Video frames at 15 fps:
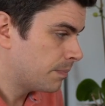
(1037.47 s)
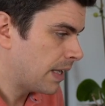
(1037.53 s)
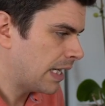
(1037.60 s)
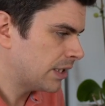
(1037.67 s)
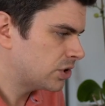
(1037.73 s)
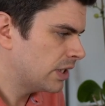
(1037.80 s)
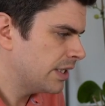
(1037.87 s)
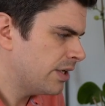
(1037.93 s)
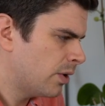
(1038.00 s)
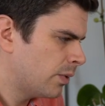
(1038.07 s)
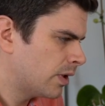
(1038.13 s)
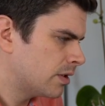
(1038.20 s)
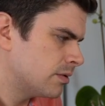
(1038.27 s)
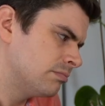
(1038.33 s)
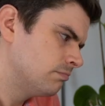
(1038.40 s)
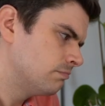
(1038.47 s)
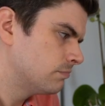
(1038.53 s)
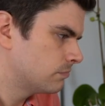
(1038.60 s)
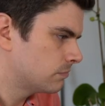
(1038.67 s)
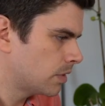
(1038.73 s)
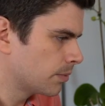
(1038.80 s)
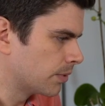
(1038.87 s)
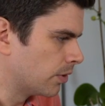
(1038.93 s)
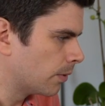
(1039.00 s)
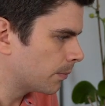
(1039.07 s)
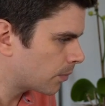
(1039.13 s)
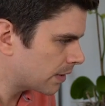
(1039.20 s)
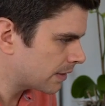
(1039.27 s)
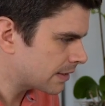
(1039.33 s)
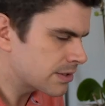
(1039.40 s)
Actually, you know what? I'm going to
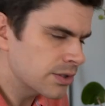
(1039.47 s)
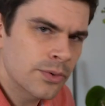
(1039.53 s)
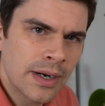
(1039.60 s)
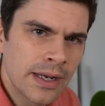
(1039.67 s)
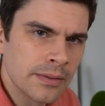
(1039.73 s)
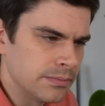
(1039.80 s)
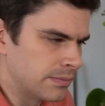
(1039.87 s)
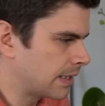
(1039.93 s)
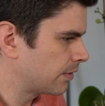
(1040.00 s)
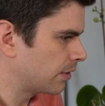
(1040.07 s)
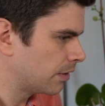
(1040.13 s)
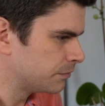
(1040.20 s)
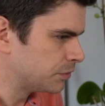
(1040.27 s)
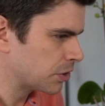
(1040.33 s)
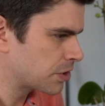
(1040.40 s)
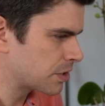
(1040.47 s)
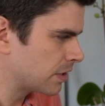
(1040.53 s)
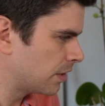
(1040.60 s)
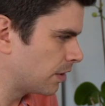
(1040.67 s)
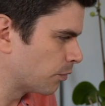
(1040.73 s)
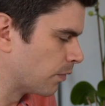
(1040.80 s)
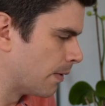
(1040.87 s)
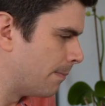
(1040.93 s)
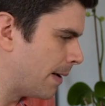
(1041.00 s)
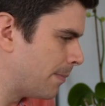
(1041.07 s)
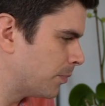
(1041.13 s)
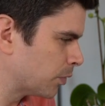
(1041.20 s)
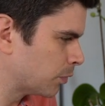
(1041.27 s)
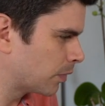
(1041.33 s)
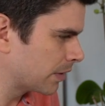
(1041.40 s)
upgrade that to great now that I've just
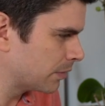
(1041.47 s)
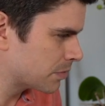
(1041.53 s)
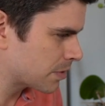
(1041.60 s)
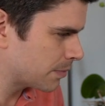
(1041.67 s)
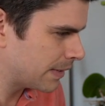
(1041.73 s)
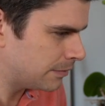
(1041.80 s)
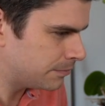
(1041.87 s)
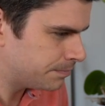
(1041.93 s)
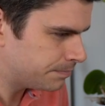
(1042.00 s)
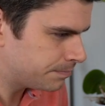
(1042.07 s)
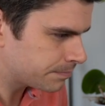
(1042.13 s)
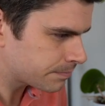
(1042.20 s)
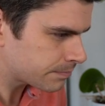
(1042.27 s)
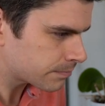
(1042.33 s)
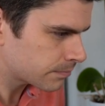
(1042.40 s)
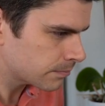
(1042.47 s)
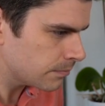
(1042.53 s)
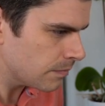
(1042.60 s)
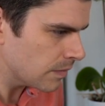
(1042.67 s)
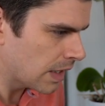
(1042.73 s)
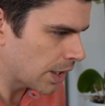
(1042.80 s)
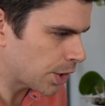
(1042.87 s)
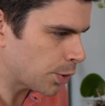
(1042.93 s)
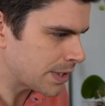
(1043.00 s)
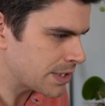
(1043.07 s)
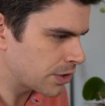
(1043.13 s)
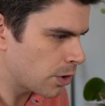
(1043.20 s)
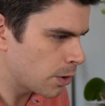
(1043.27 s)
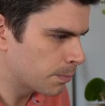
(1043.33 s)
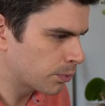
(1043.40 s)
remembered what it was about.
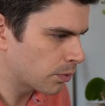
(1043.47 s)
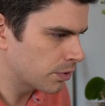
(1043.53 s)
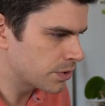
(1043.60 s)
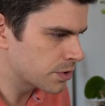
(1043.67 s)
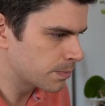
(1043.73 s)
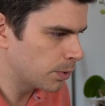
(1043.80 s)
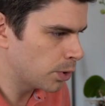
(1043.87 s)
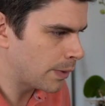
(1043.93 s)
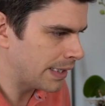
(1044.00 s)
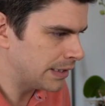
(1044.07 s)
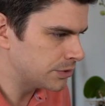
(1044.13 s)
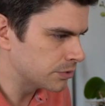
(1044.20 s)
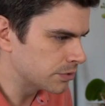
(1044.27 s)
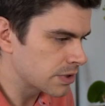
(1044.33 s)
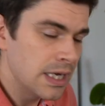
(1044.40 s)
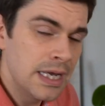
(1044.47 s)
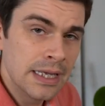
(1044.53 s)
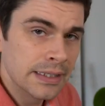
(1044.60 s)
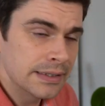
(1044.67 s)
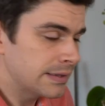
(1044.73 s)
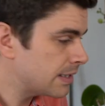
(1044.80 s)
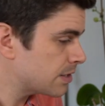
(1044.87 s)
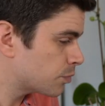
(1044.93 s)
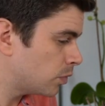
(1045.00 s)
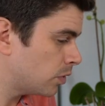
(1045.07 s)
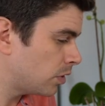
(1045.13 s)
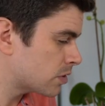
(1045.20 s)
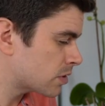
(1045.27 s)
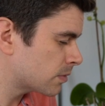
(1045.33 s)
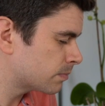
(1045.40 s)
Aquatico Bronze Blue Angels. This
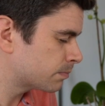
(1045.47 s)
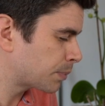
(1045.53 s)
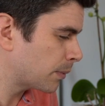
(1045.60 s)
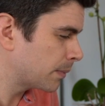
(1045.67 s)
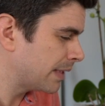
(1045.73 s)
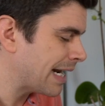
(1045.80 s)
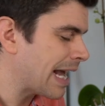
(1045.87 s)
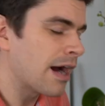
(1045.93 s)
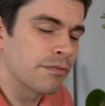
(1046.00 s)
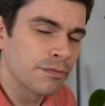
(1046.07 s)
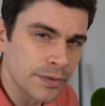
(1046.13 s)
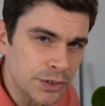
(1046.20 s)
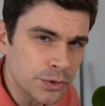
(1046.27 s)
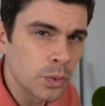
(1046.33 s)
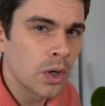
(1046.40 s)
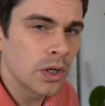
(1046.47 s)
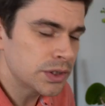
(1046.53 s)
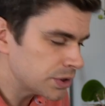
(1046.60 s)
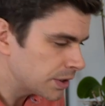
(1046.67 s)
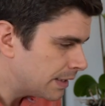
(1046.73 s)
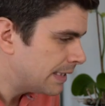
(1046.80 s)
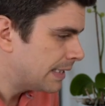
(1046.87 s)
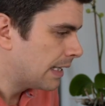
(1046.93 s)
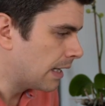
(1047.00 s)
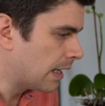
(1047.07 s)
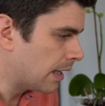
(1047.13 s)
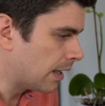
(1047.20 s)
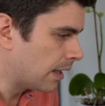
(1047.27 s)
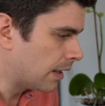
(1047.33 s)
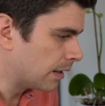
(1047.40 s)
was probably an average watch.
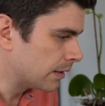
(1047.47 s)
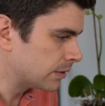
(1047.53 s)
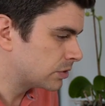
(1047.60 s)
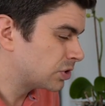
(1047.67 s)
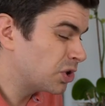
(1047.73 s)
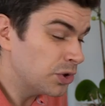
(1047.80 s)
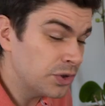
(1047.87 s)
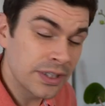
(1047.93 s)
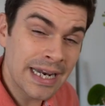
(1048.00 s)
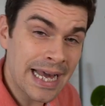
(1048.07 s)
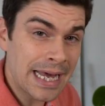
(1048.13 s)
Good that it